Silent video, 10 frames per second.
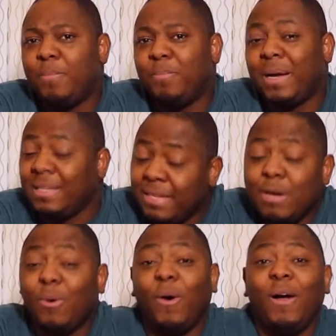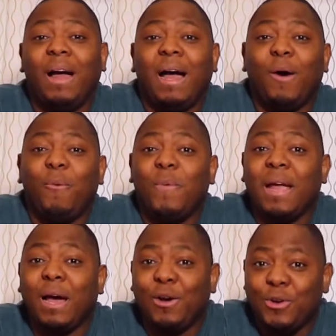but still, we
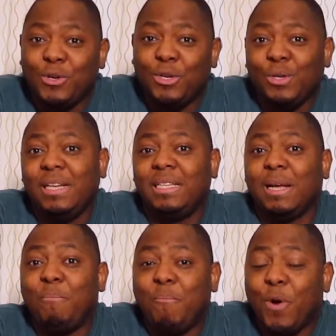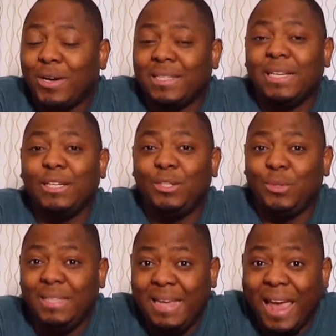are going to do this unboxing
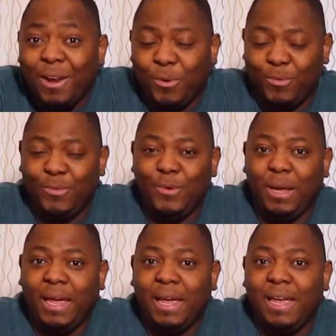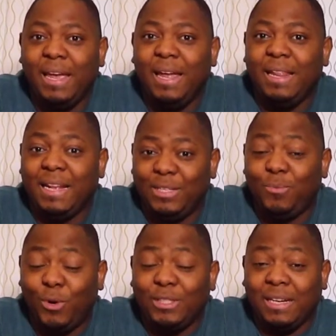together, okay? That's
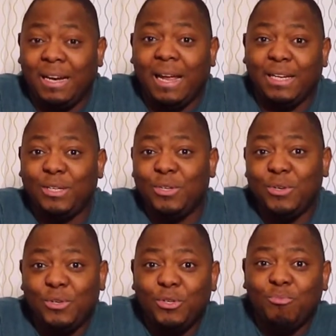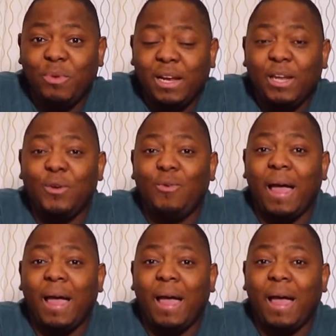what I like to do, to bring you